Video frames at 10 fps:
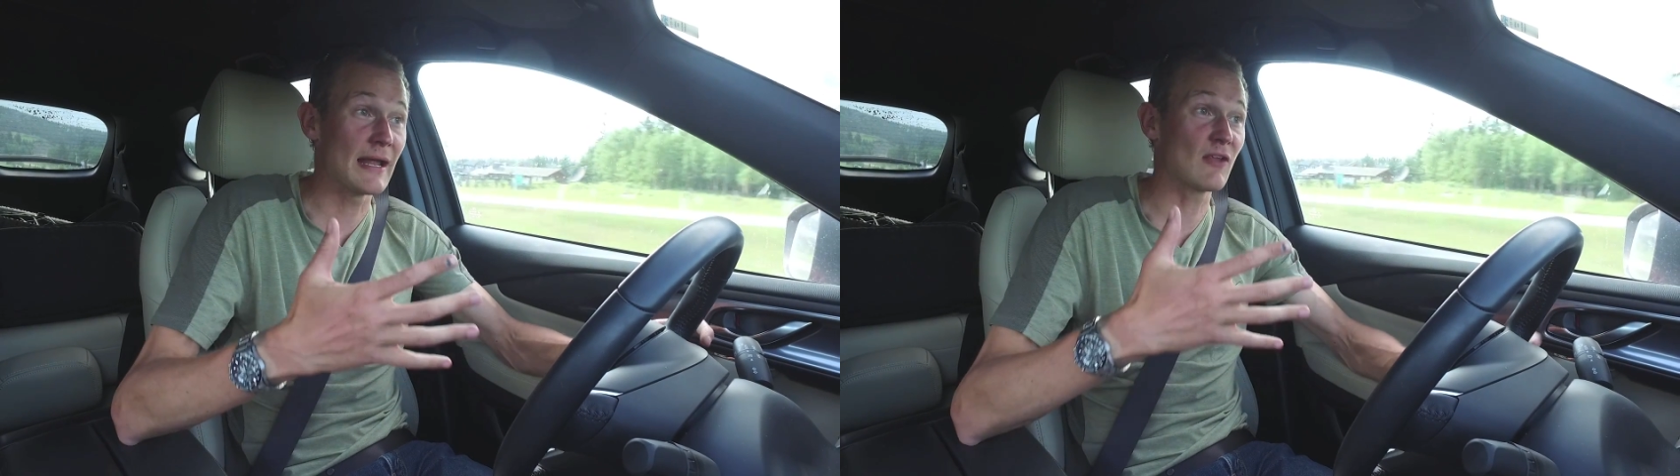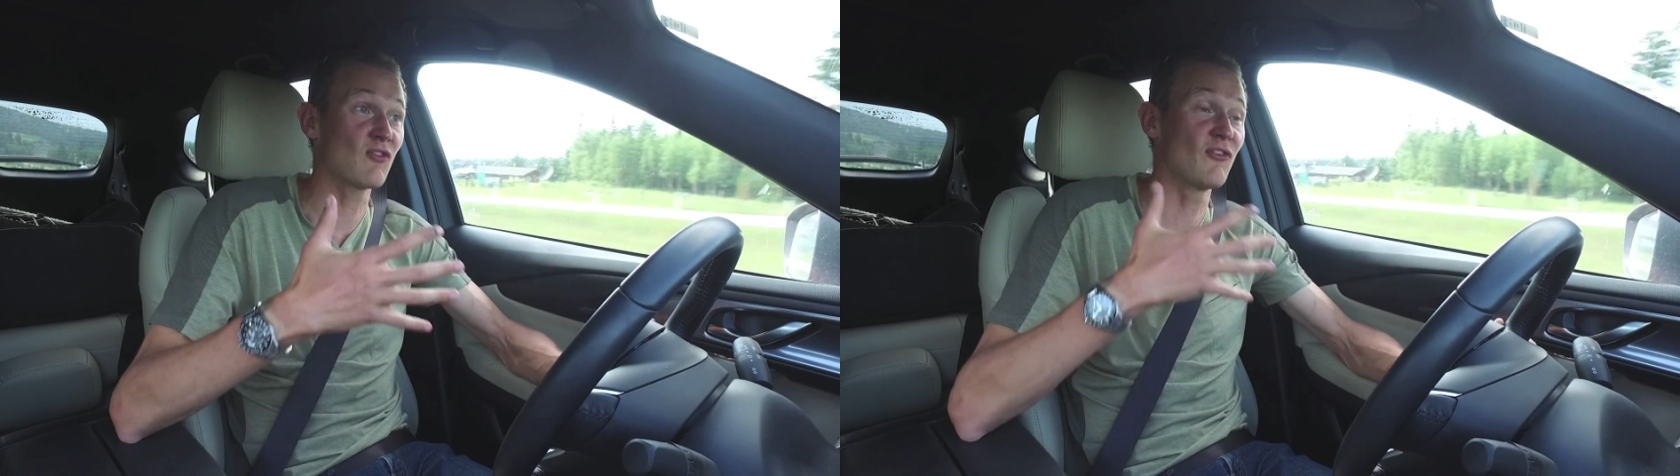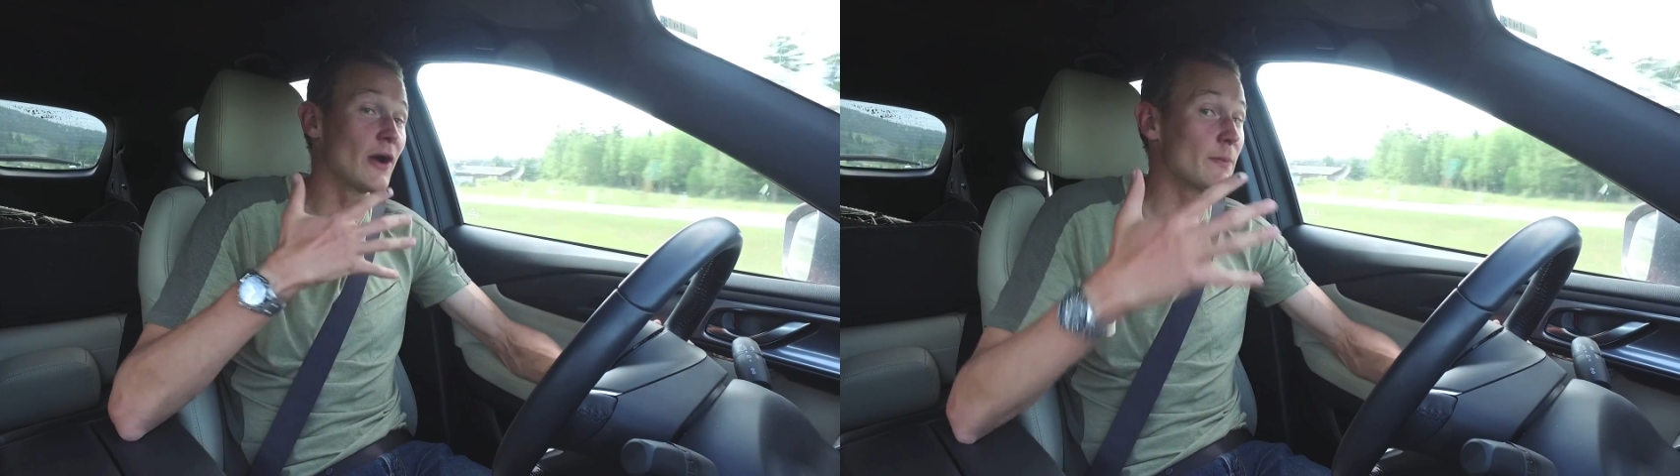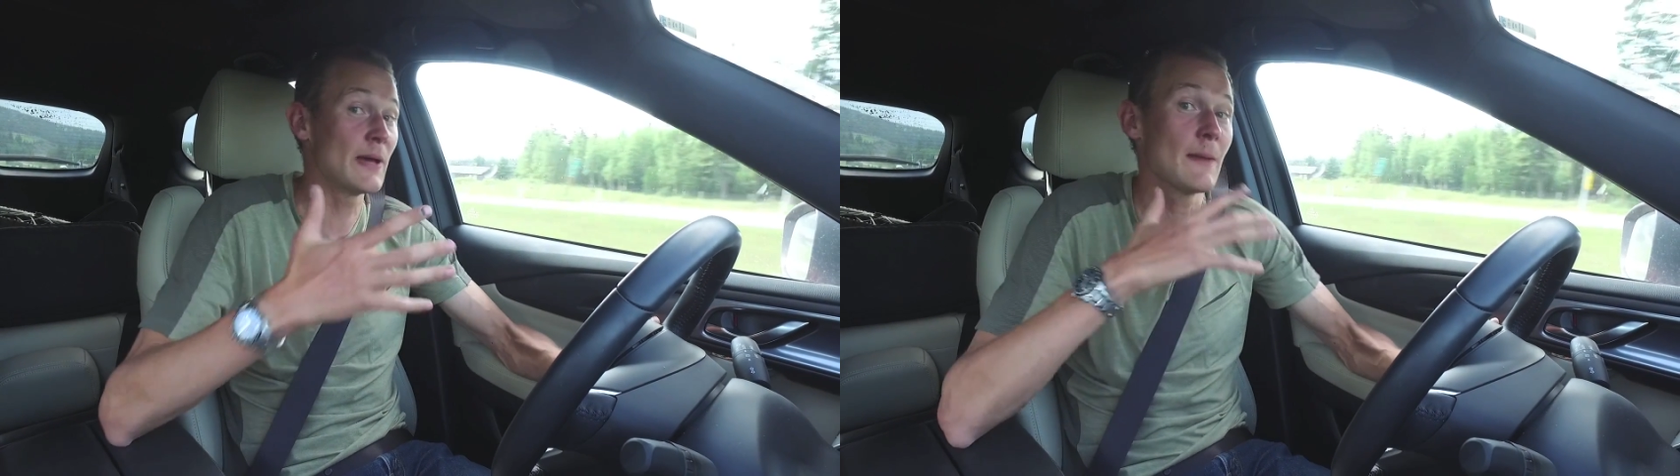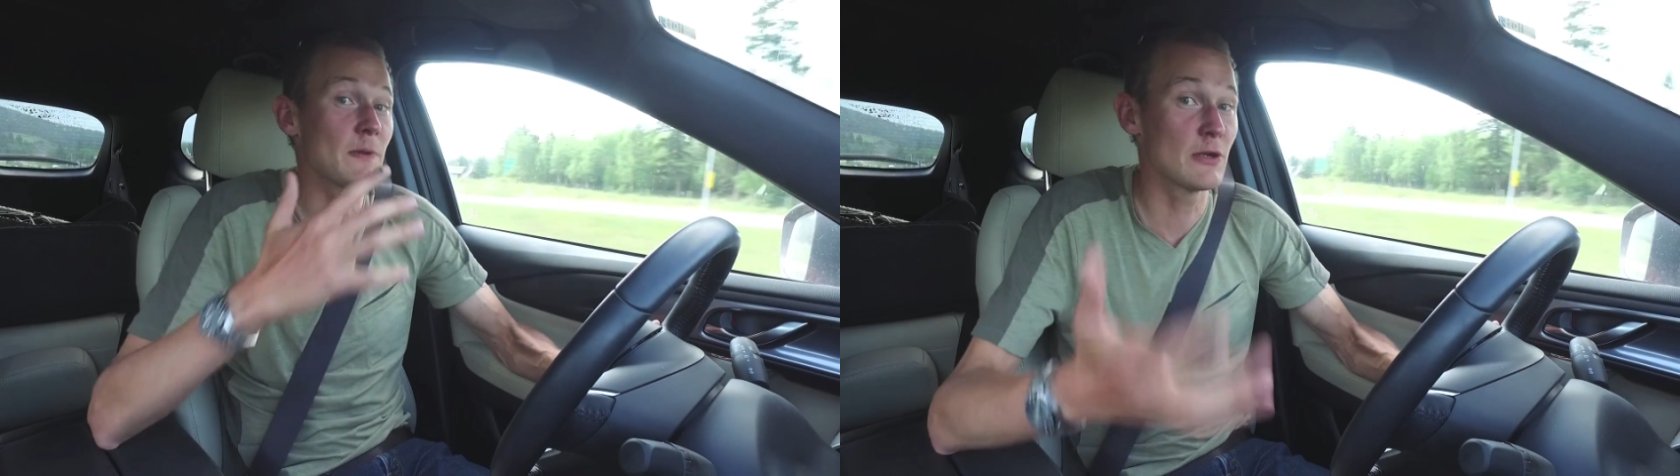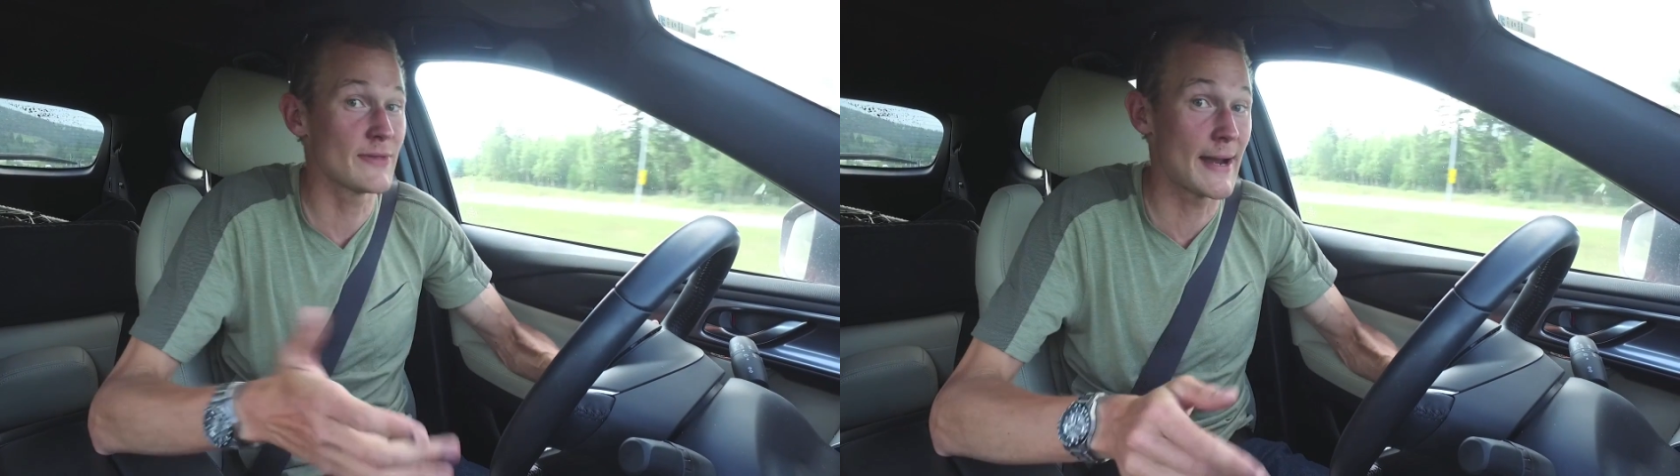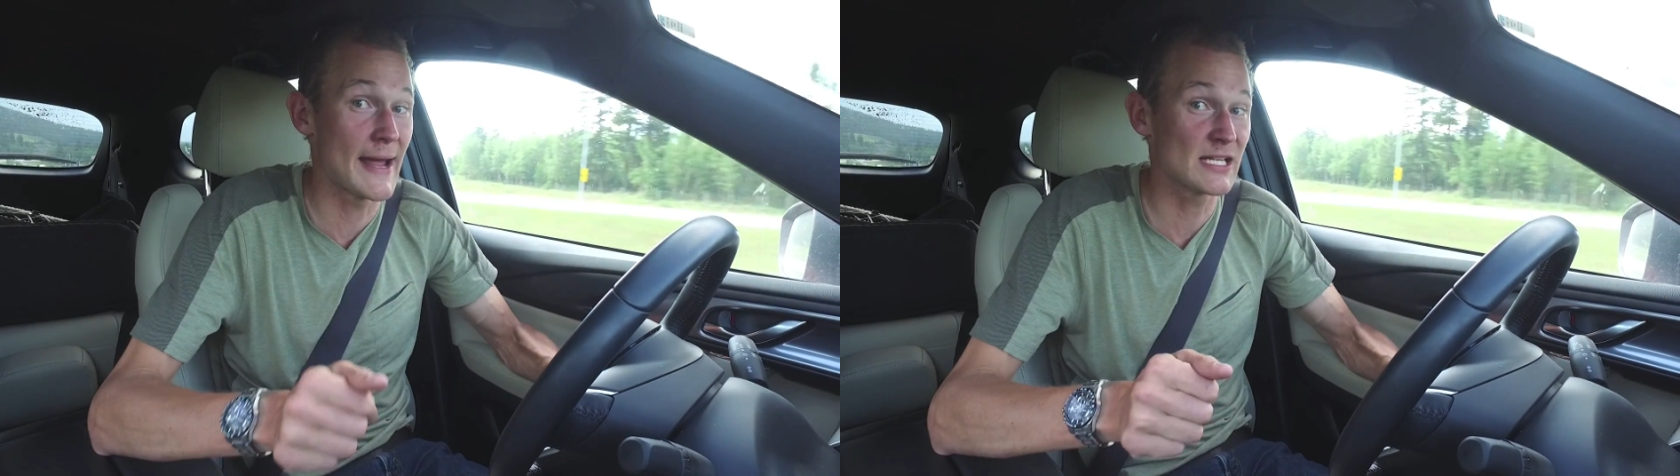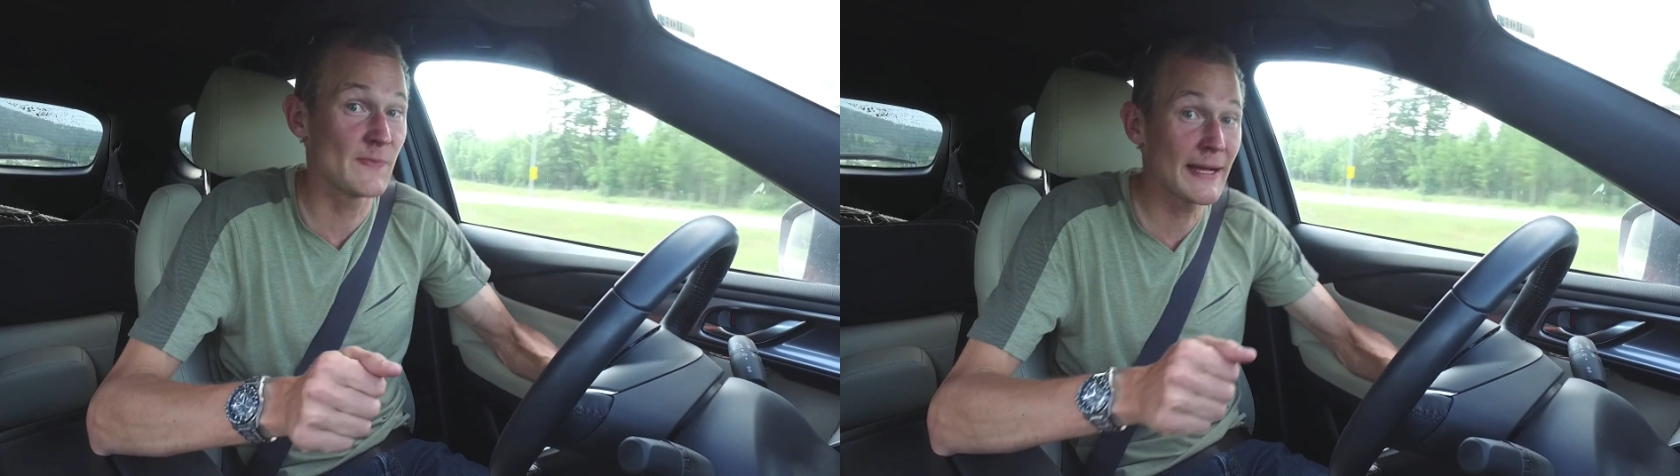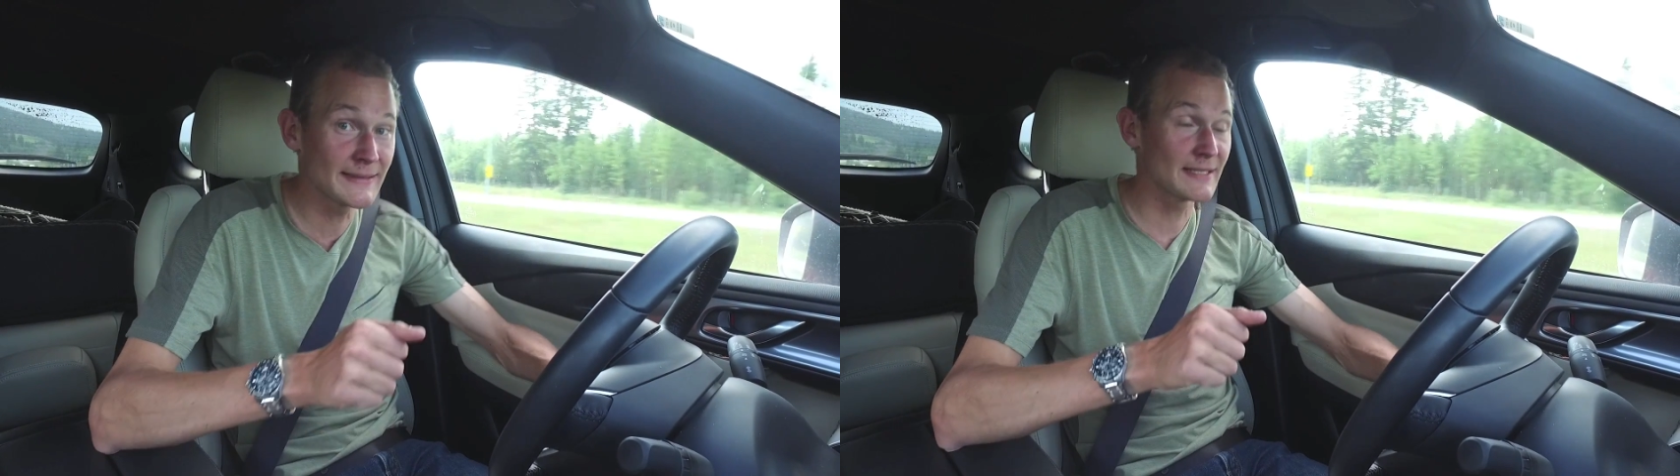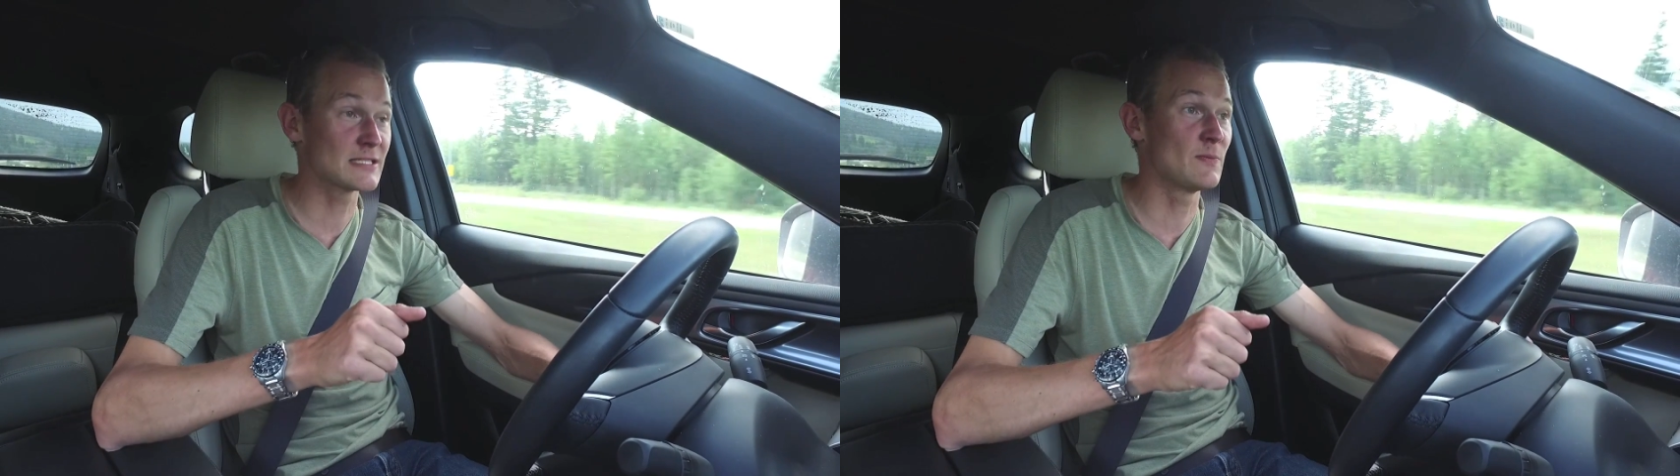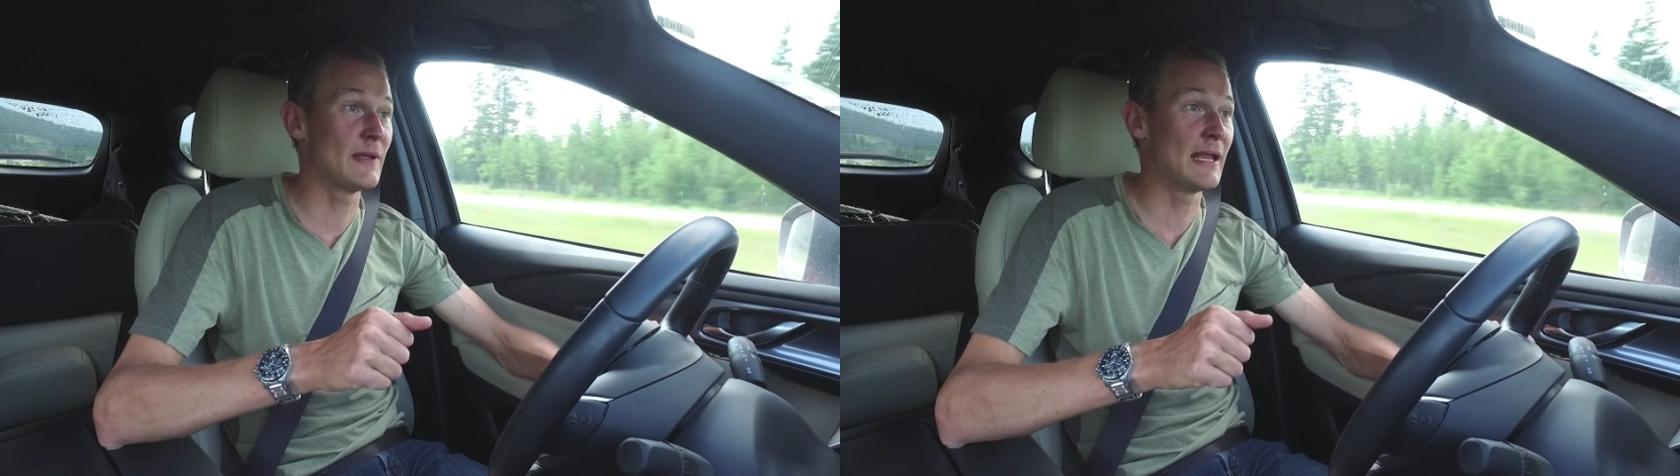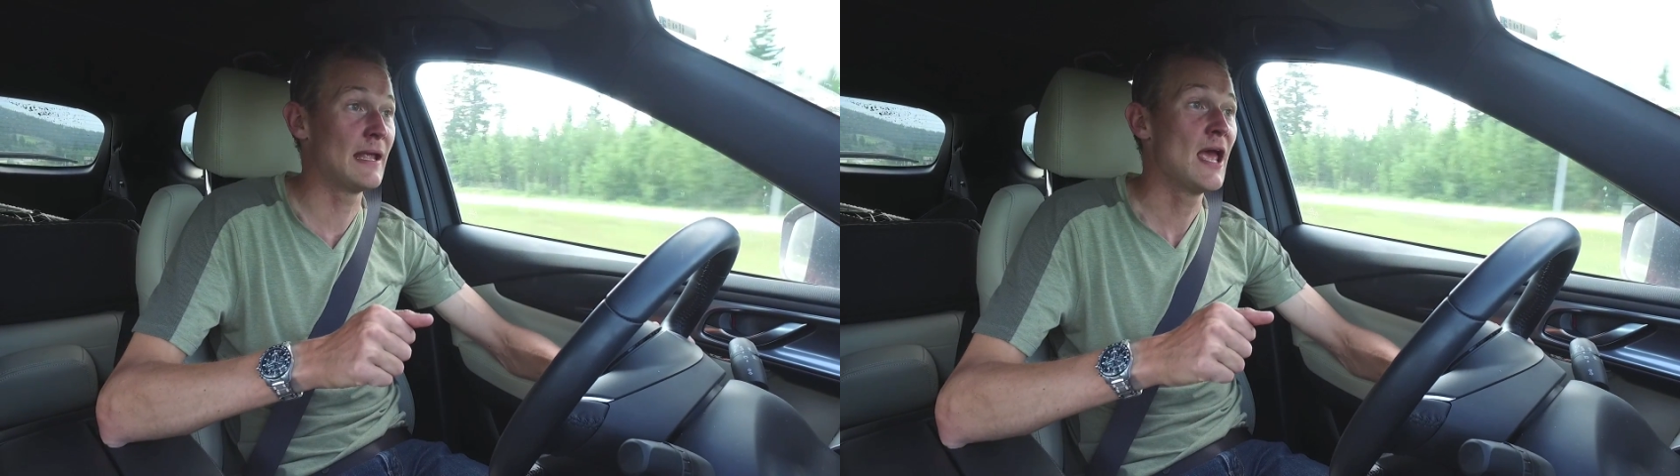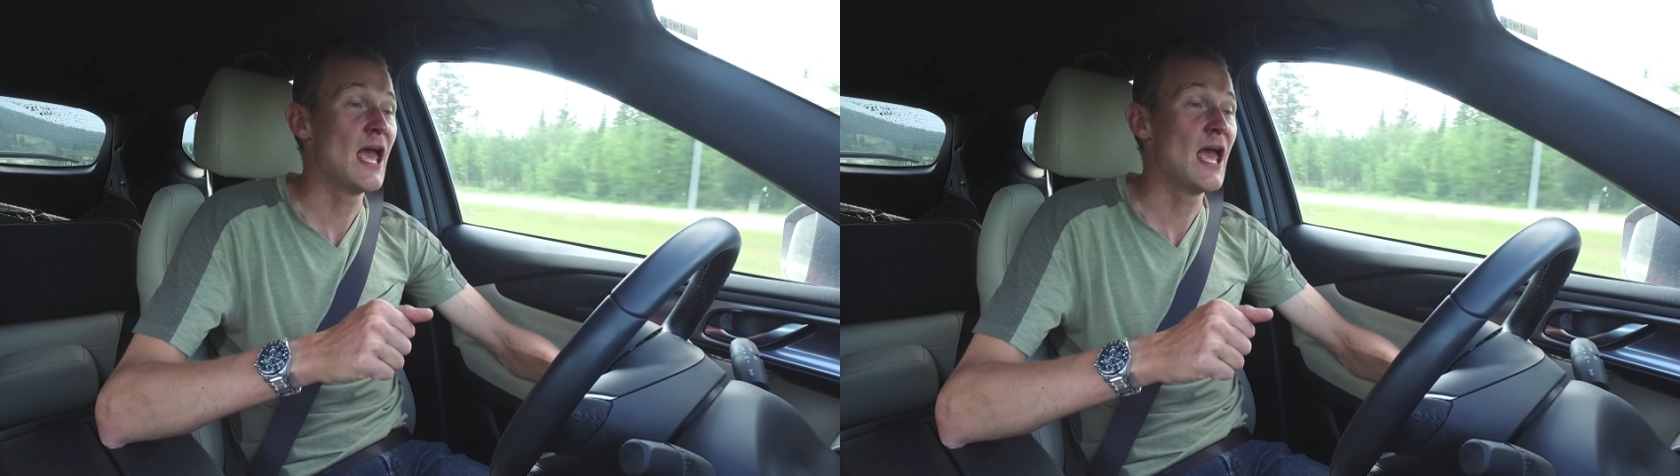It's far peppier than I expected it to be.